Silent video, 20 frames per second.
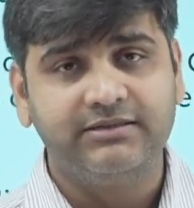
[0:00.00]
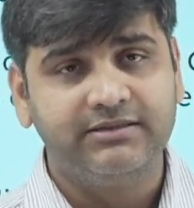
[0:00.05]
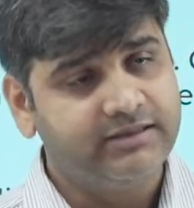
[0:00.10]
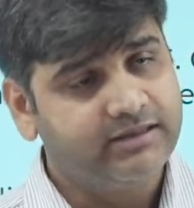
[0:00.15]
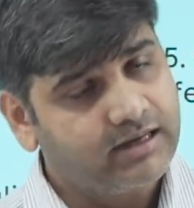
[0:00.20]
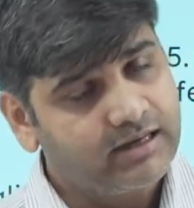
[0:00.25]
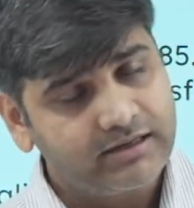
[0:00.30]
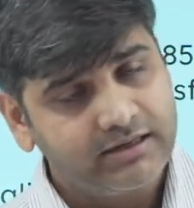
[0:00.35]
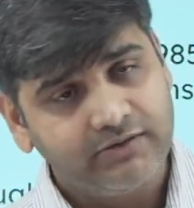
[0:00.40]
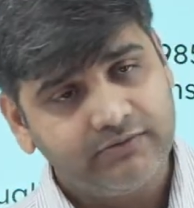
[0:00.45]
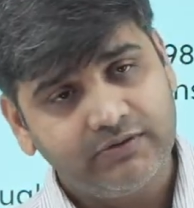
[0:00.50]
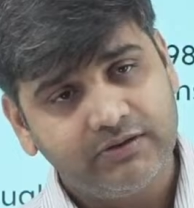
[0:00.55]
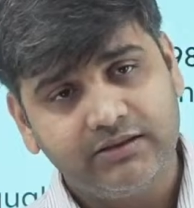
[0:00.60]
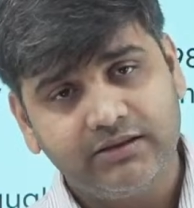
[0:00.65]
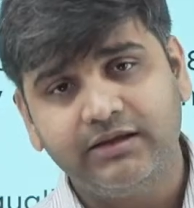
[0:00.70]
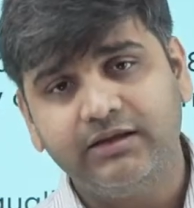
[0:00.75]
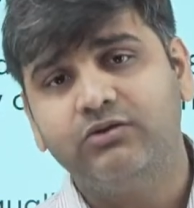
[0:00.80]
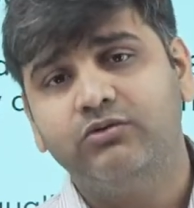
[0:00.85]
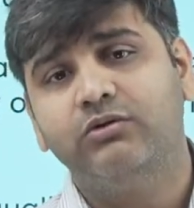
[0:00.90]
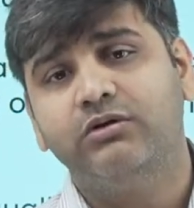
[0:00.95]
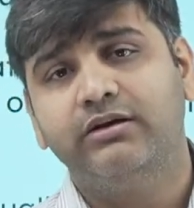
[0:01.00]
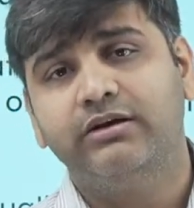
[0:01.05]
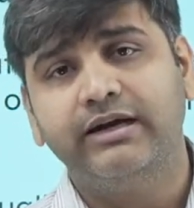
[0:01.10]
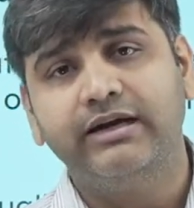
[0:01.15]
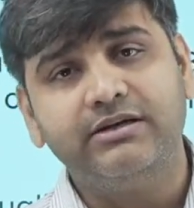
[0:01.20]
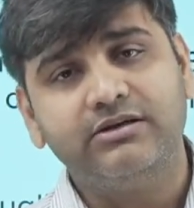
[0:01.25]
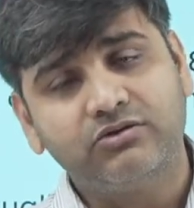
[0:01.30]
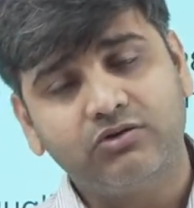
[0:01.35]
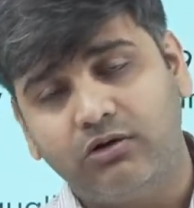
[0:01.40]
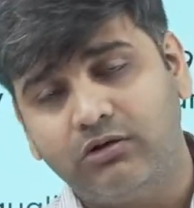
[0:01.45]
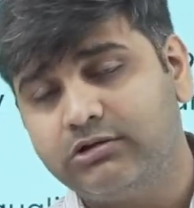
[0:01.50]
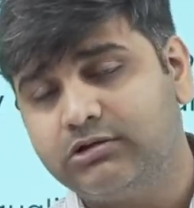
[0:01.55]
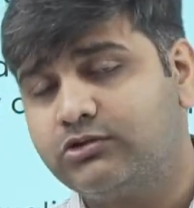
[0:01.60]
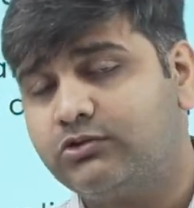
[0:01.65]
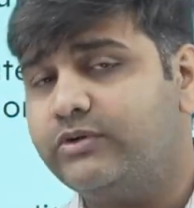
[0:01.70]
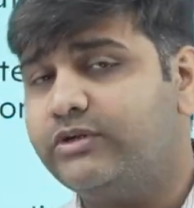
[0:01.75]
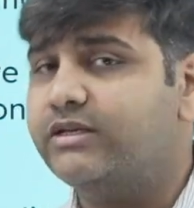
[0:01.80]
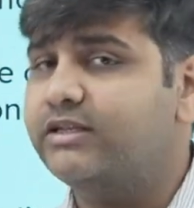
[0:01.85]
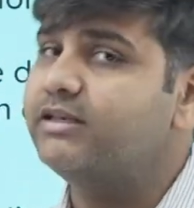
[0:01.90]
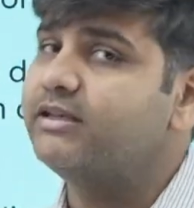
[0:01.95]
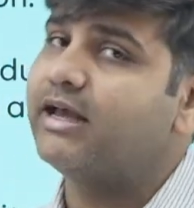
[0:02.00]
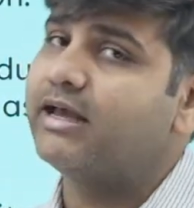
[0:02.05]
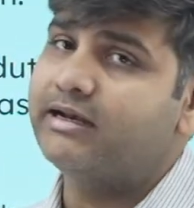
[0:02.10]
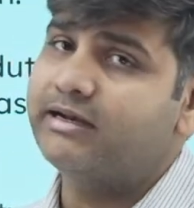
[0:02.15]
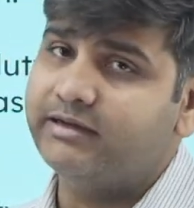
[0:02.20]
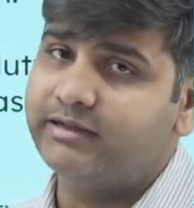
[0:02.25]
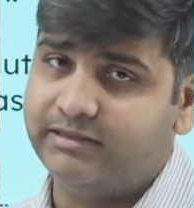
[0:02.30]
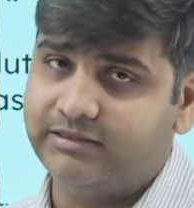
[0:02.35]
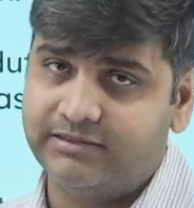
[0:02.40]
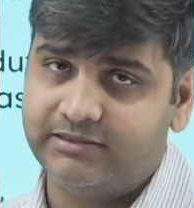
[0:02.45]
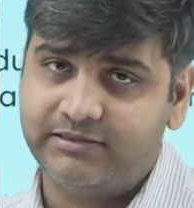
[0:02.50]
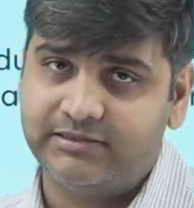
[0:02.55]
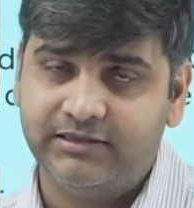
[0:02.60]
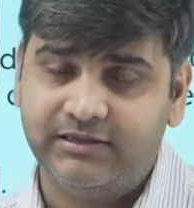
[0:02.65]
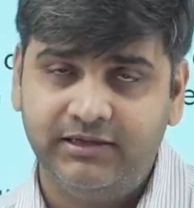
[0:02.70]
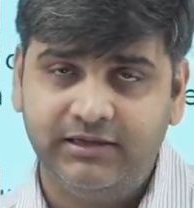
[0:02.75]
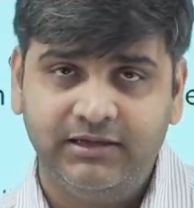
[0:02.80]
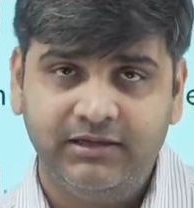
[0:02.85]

They are given the equal rights also in inheritance,